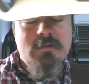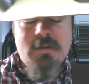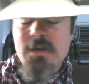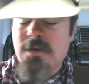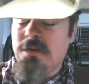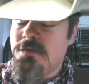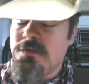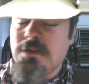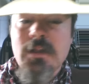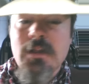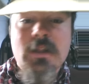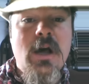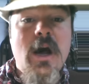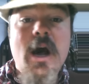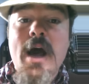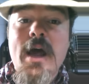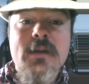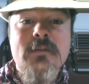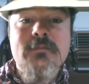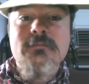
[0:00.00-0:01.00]
teased a
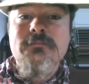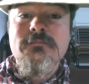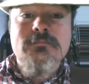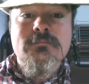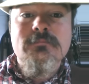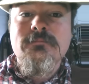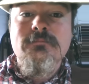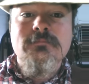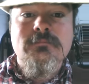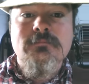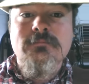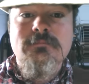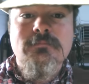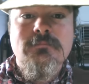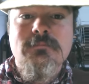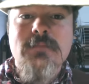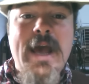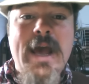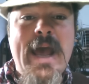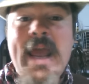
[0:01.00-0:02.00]
lot.
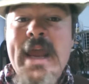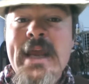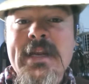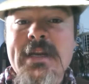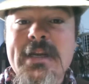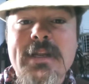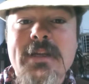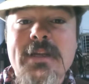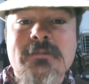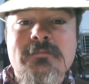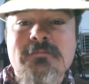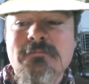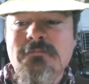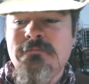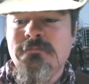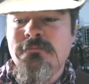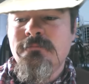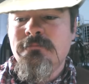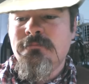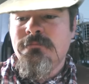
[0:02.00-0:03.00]
I hated it,
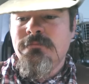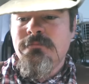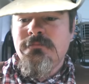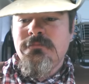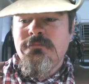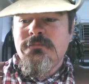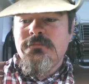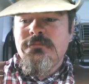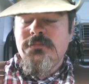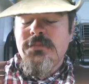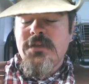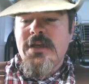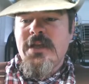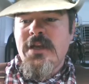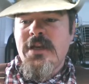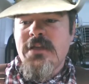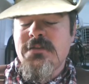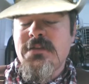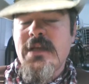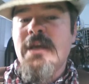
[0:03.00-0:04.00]

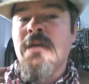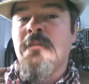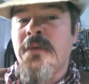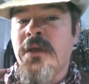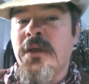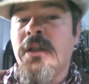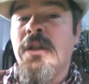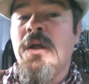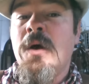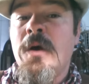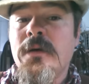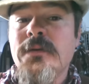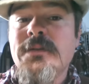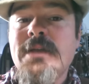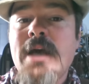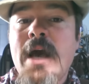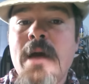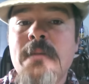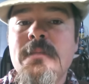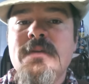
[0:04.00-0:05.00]
and it's taken me a long
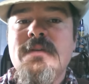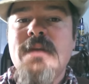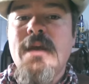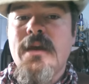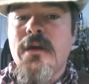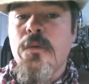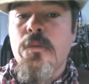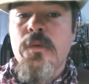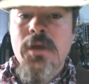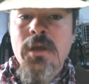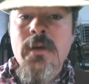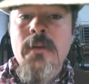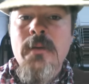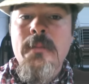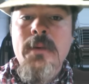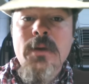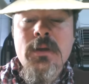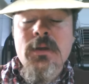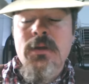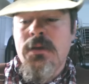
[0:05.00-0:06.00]
time to take a
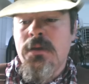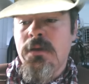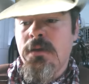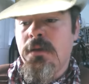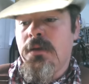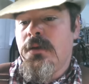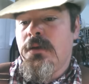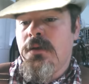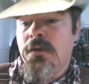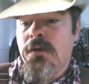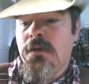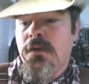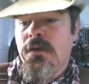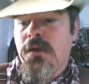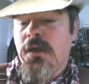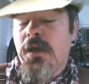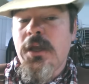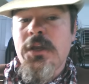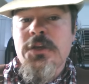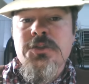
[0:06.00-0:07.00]
rib
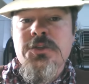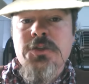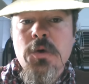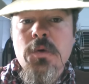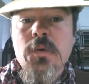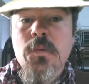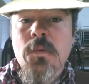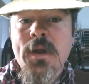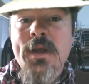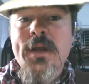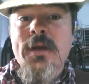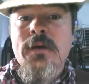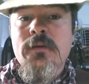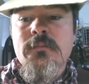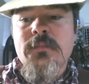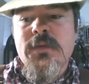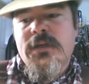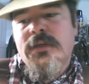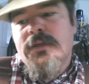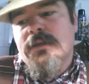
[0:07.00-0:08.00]
and joke
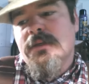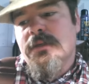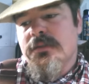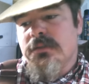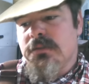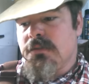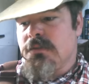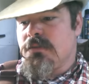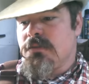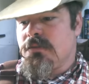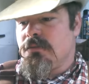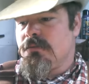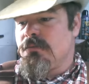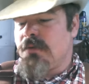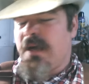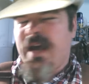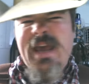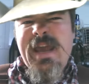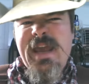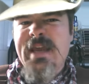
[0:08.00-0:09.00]
around because
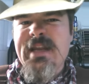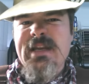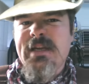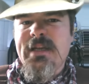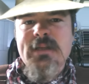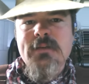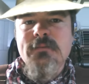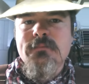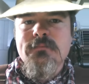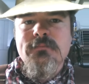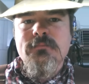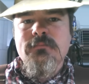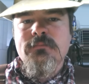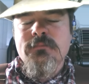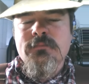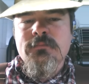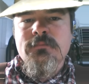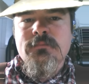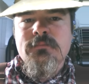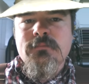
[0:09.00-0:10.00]
I hated it.
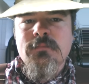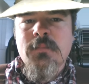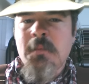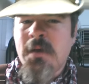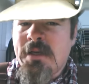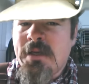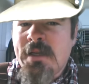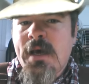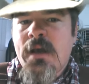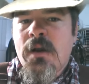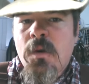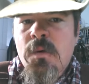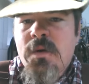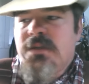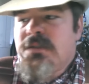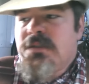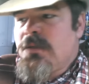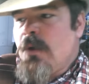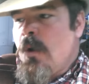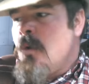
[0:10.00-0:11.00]
My dad
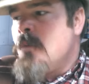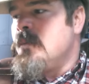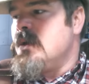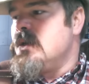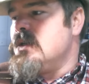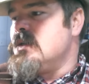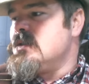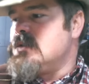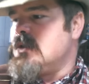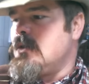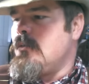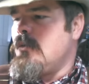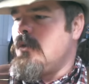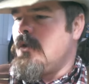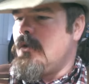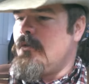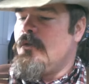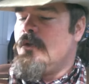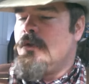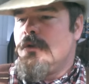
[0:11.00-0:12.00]
always told me, he said,
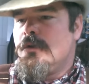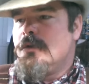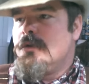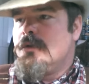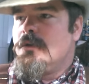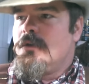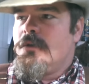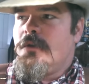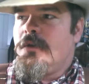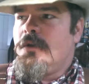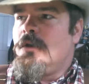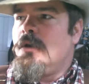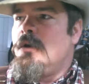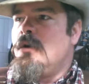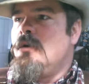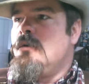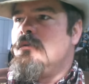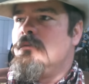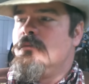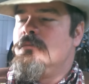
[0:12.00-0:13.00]
well, you
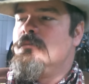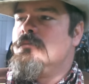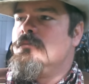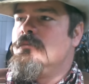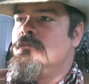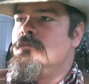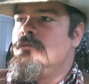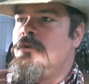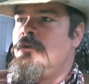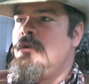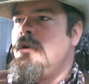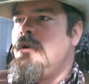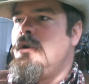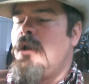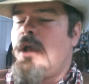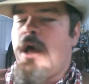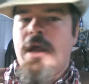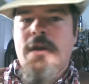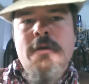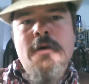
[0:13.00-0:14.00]
know, you need to
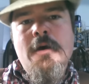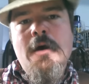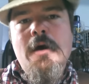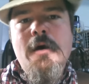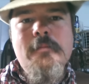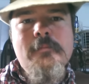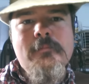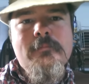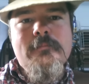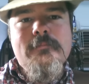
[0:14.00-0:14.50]
lighten up.